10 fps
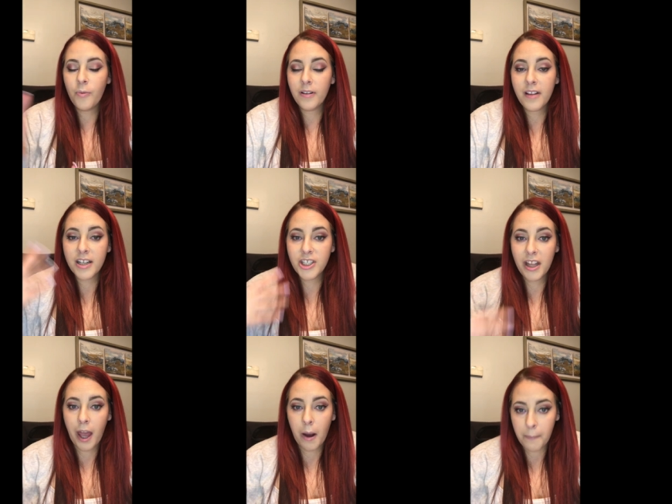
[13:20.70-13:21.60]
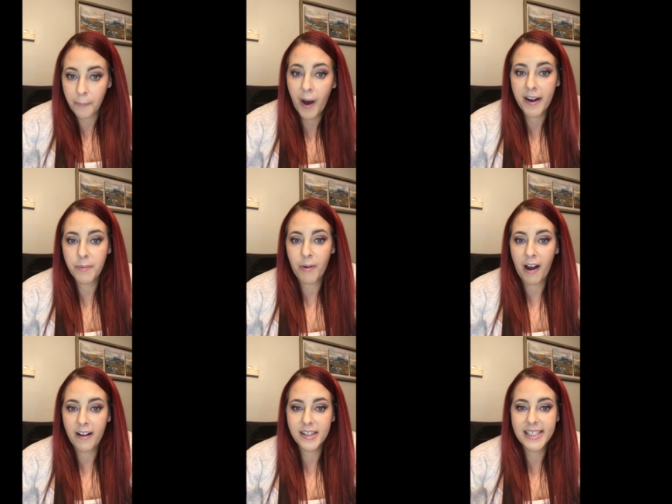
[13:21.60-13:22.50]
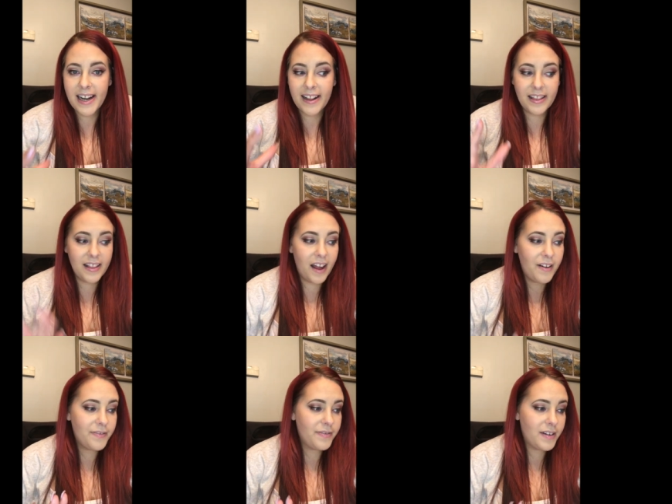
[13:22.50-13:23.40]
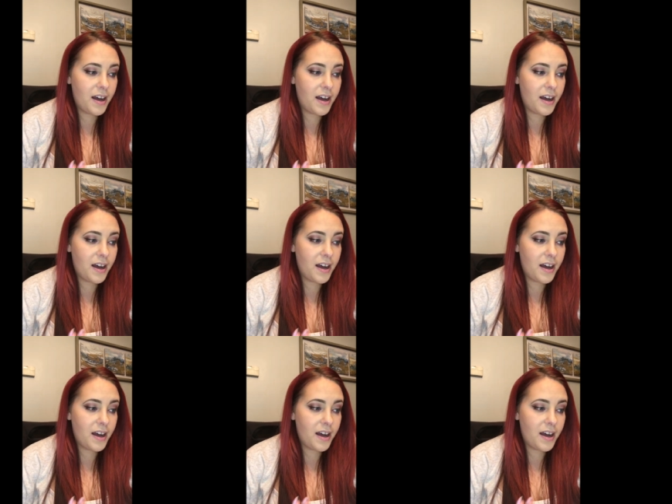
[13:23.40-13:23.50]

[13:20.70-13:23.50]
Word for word: we're launching like body products that I love,